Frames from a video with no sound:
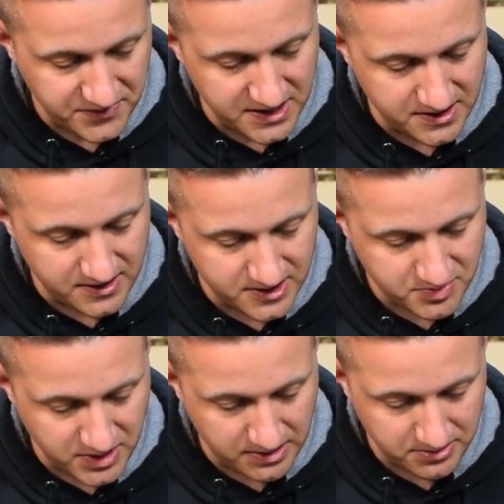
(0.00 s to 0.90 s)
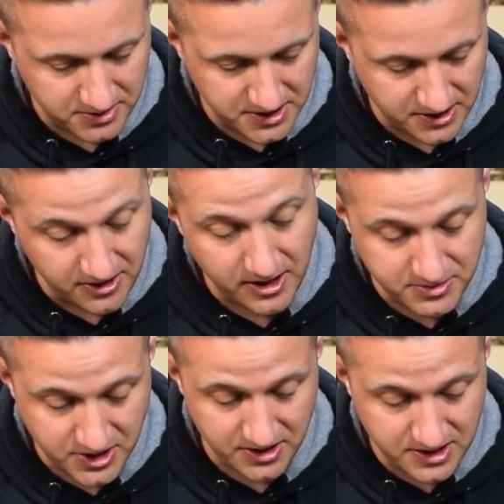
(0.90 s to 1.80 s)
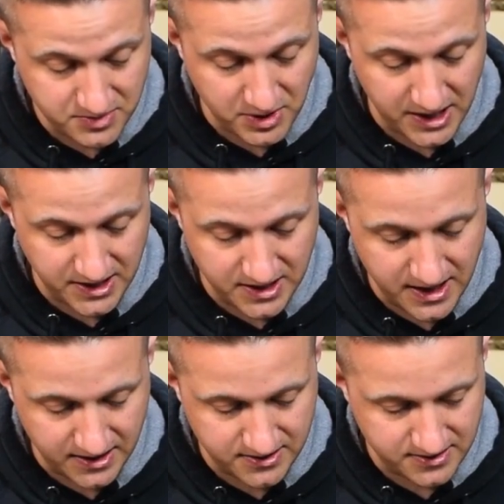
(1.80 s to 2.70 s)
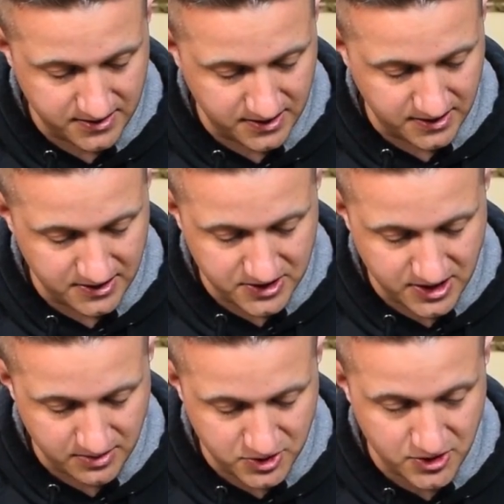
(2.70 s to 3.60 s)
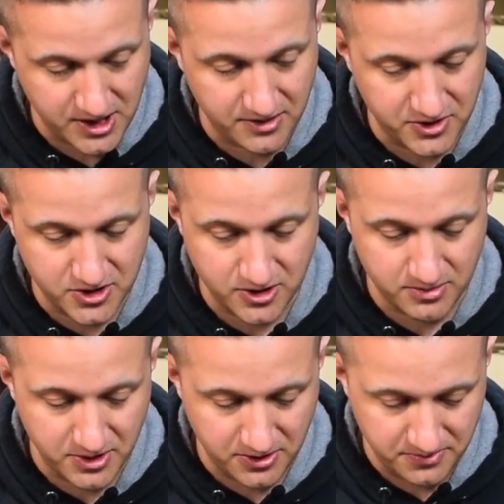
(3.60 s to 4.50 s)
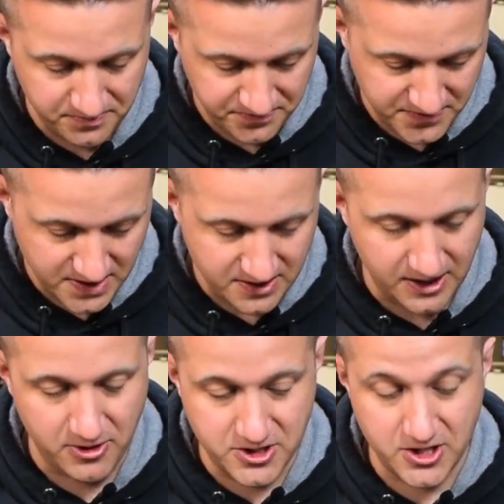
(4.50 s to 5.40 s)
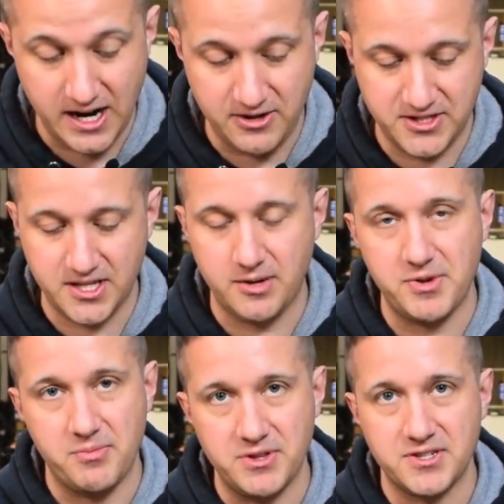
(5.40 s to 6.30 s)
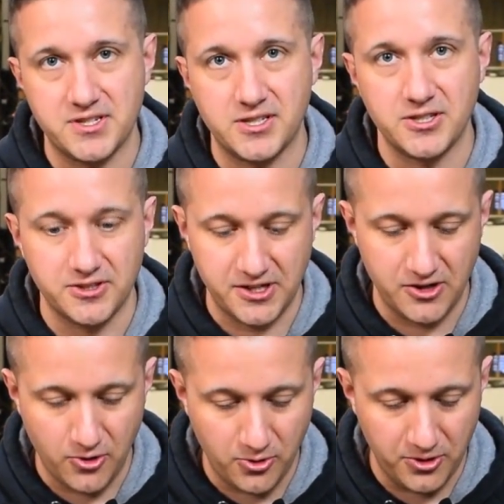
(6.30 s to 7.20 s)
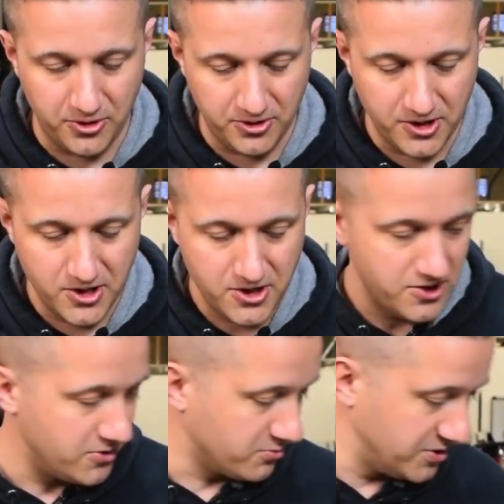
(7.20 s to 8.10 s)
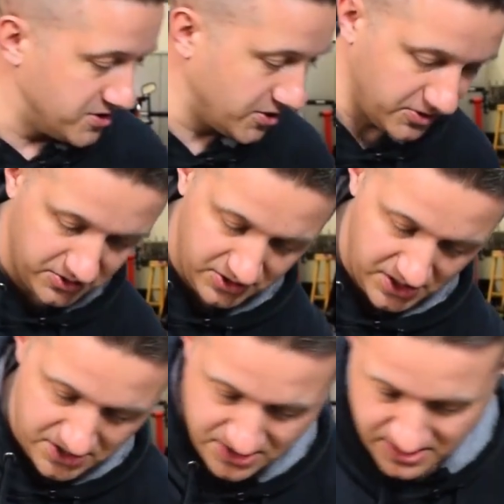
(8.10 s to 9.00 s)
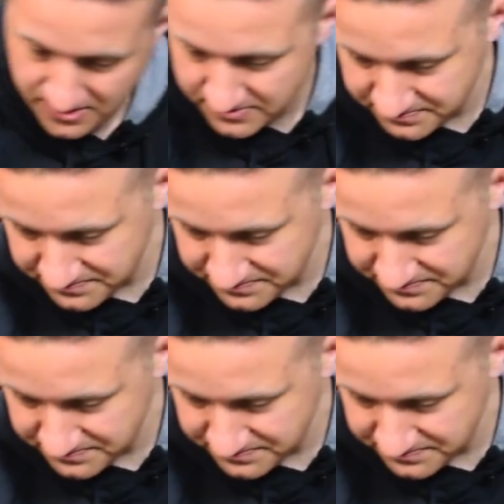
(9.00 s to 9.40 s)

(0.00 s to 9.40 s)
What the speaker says: and then this probably, oh no, I'm sorry, these probably connect and just come straight off the turbo. Not quite sure how it's set up yet, but this is clearly an oil return line there.